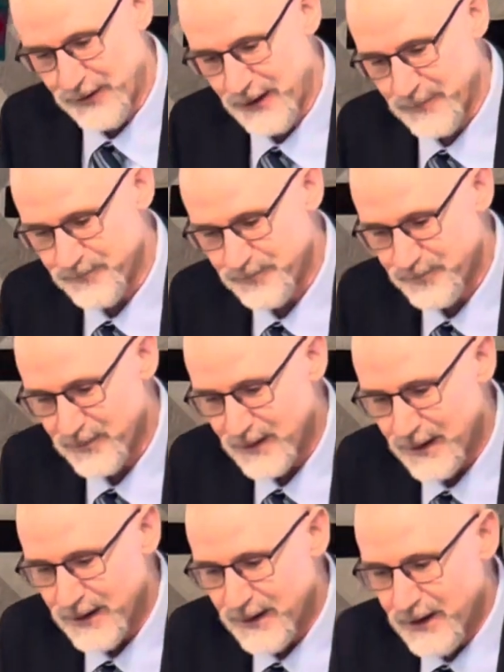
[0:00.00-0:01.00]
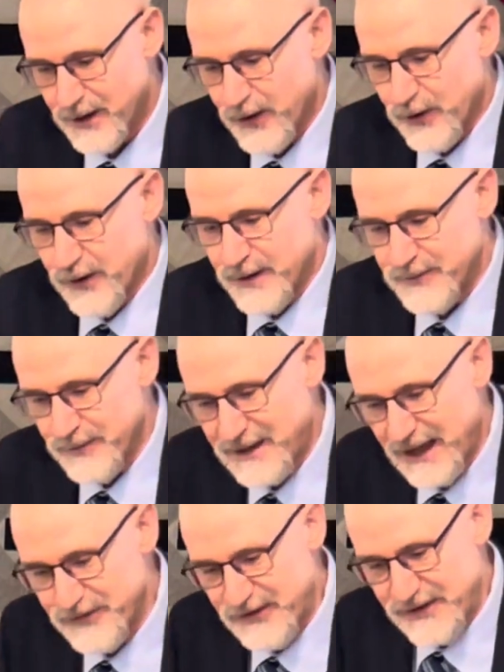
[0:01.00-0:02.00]
them.
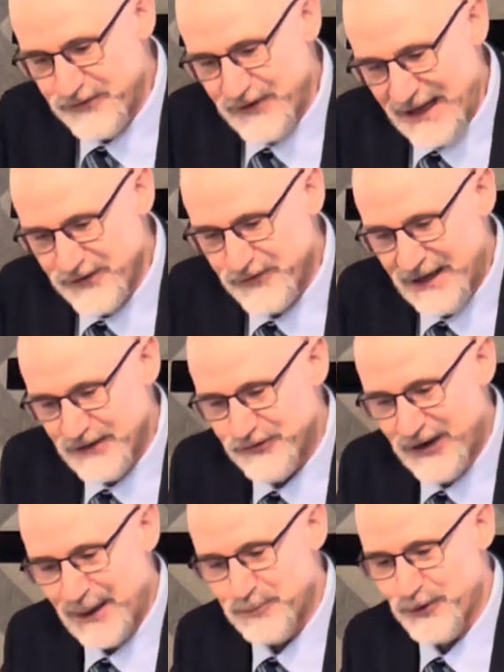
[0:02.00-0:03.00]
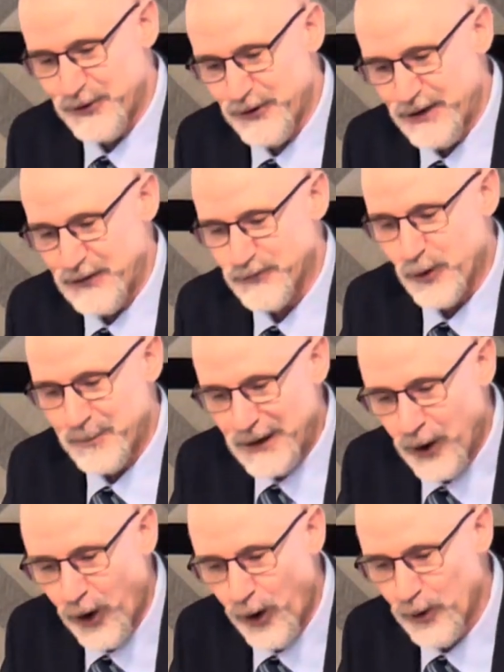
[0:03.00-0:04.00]
Because he says in chapter 30, "For
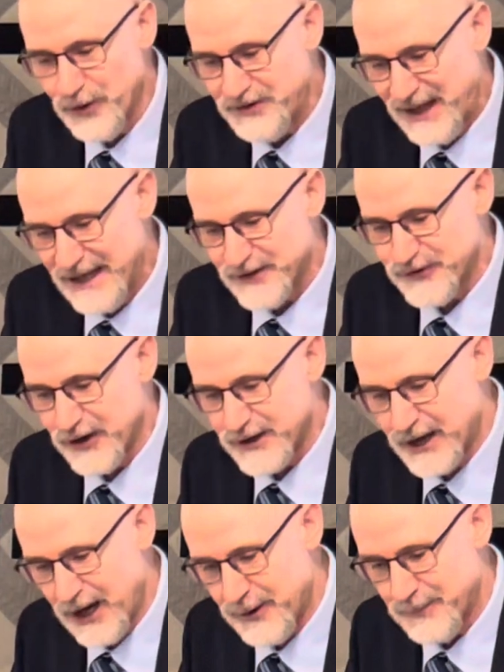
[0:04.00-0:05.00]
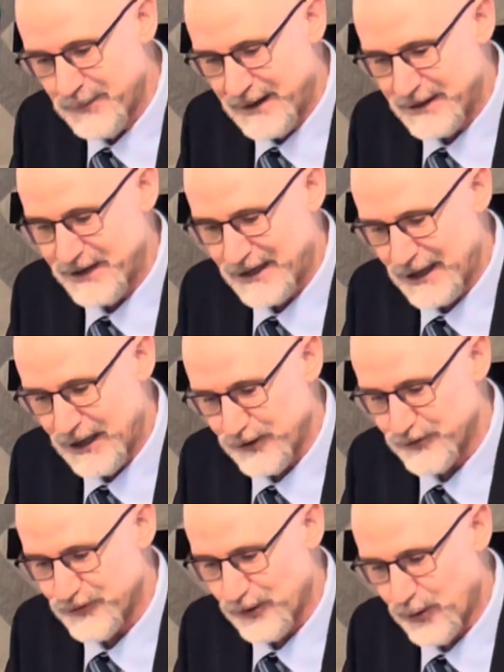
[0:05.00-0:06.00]
behold, days are coming,
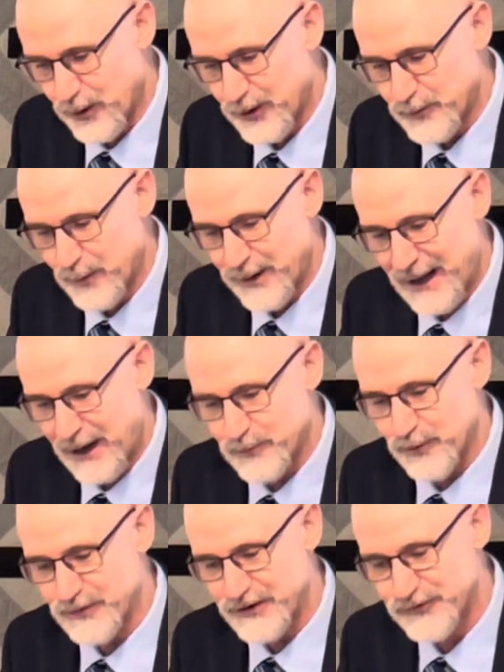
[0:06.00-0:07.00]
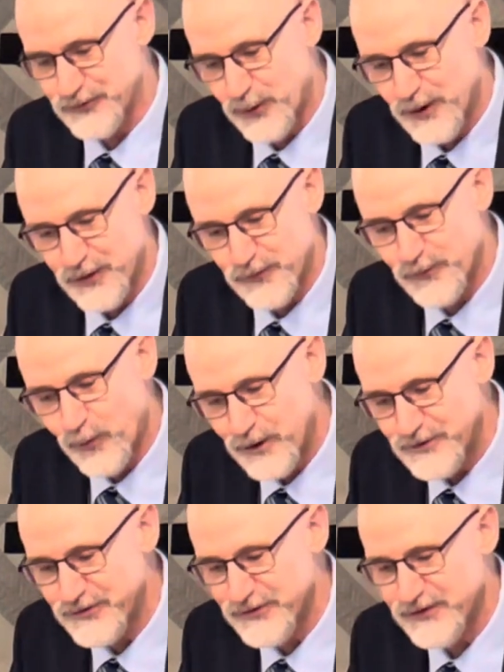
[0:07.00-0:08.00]
declares the Lord, when I will restore the
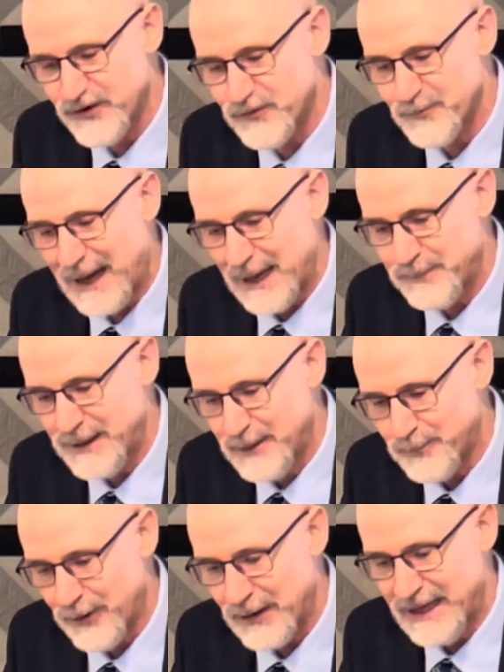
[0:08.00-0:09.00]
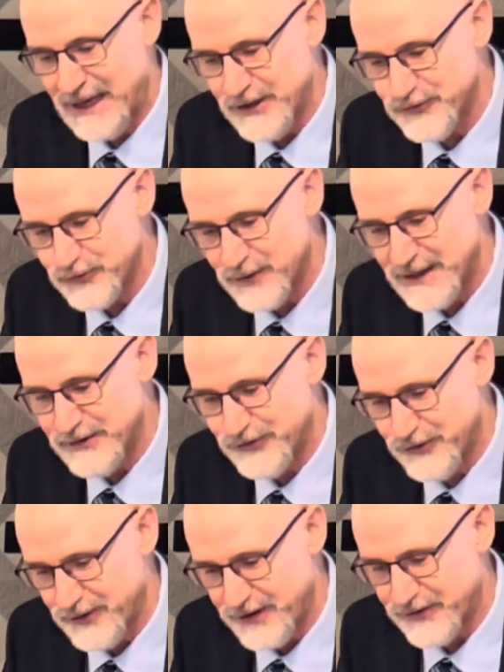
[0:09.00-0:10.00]
fortunes of my people, Israel and
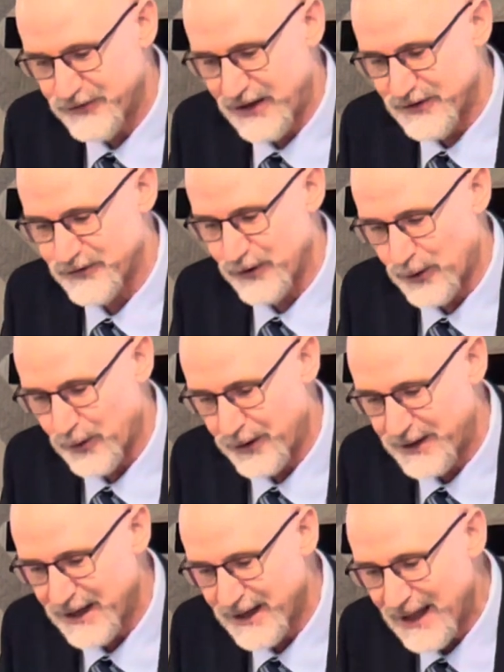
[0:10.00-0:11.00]
Judah, says the Lord.